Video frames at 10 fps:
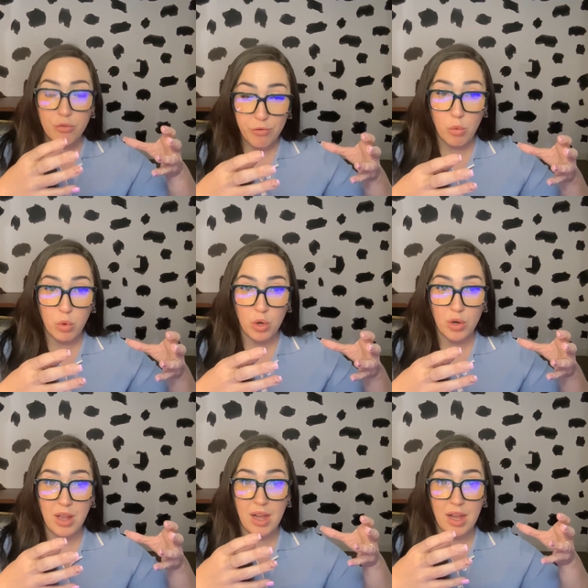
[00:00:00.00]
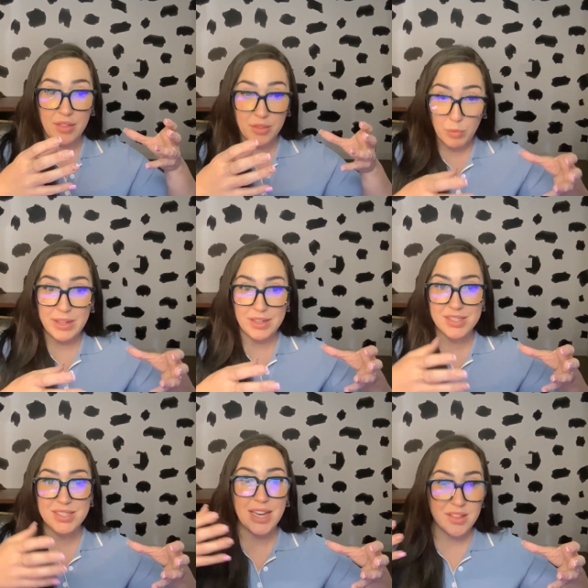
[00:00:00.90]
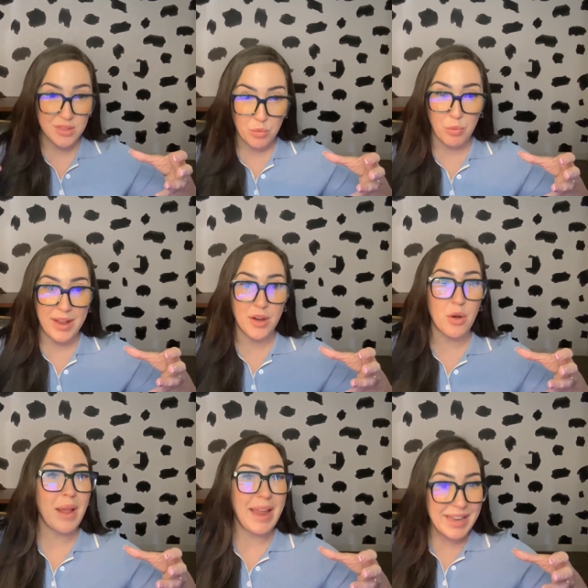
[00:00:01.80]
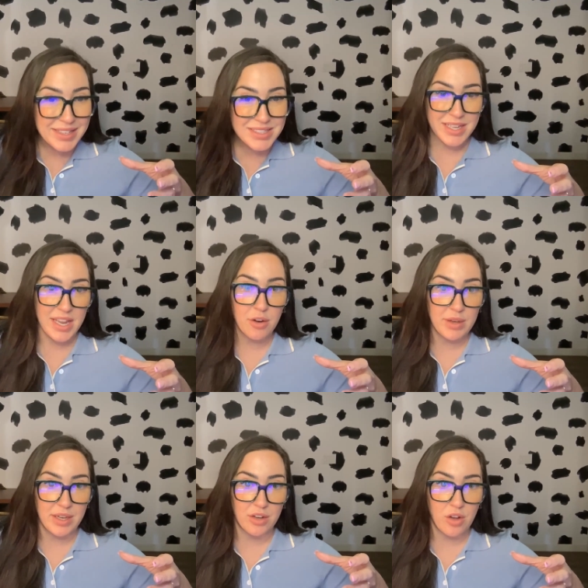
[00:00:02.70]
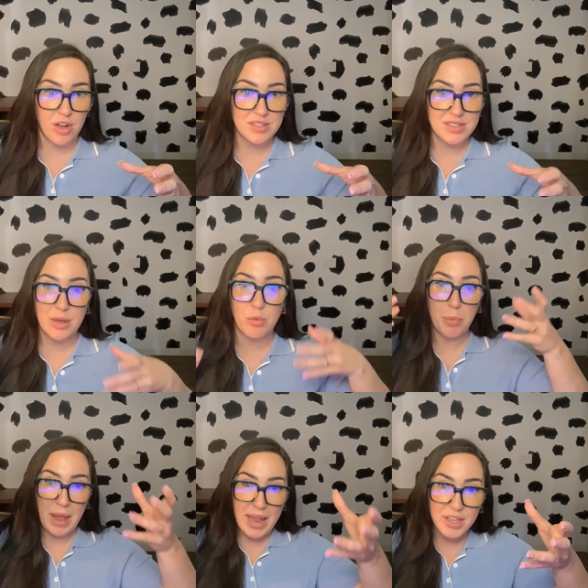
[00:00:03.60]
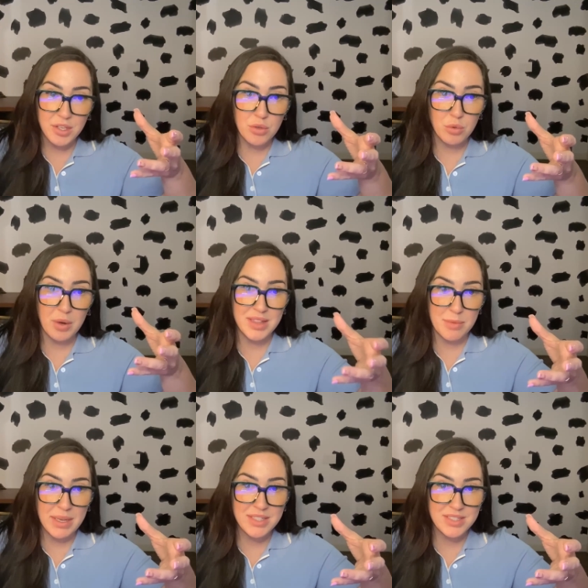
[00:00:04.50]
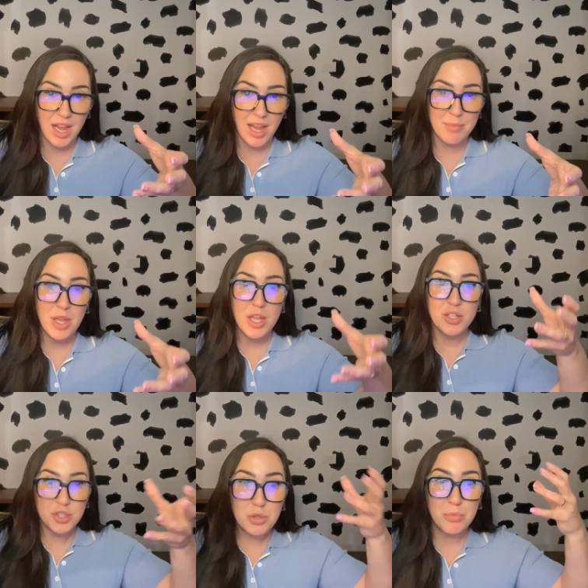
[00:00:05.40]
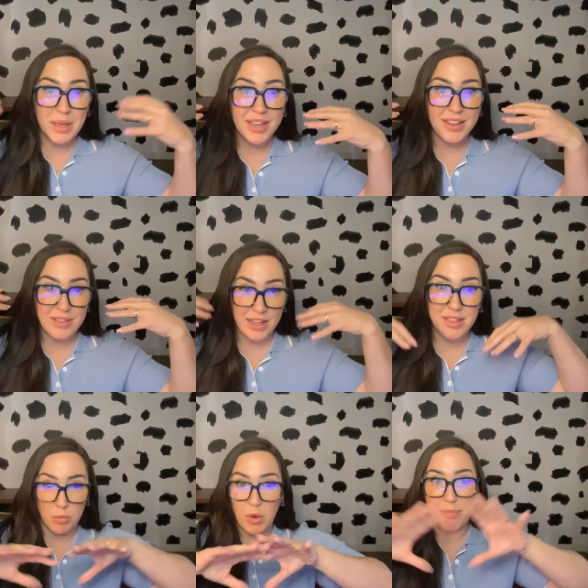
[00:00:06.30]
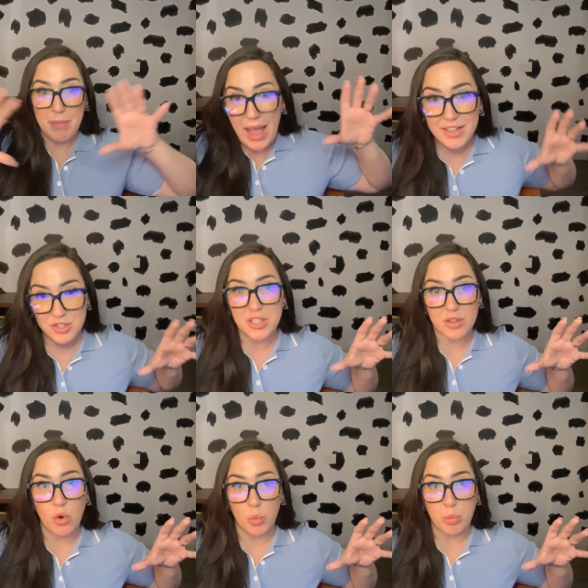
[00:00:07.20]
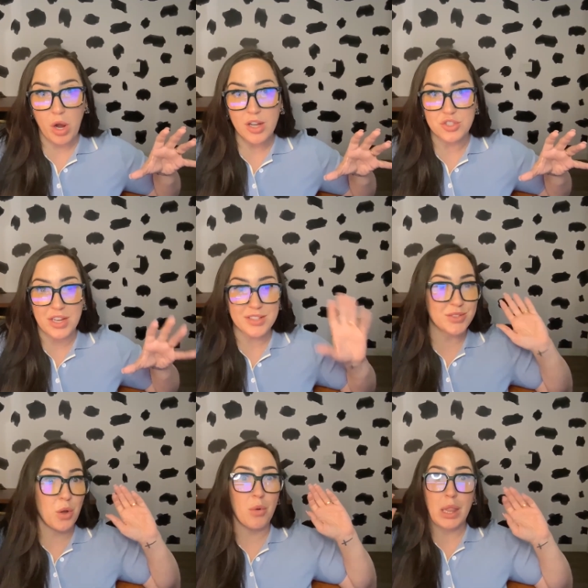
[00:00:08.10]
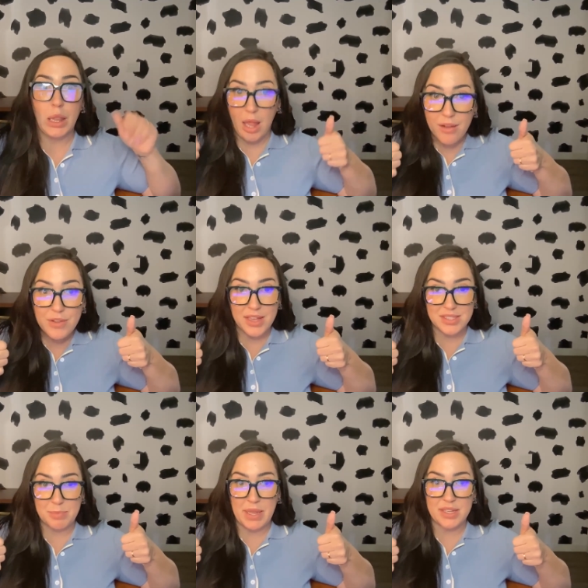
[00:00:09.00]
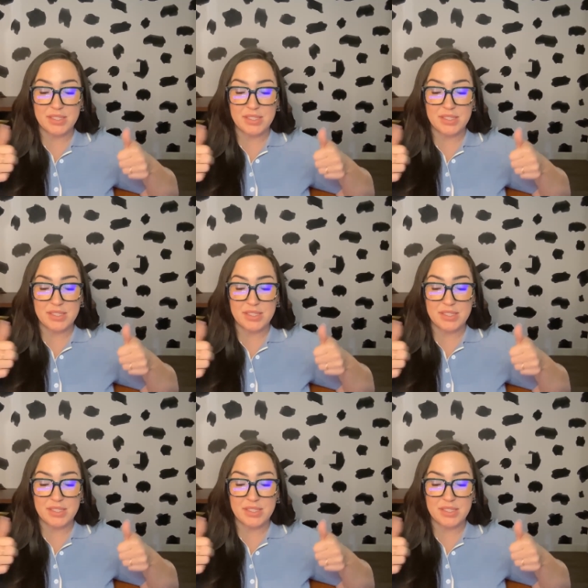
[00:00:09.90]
for the real estate, the reno, and carrying costs, and it will pay you in the meantime to be like the one managing the whole project. So love SBA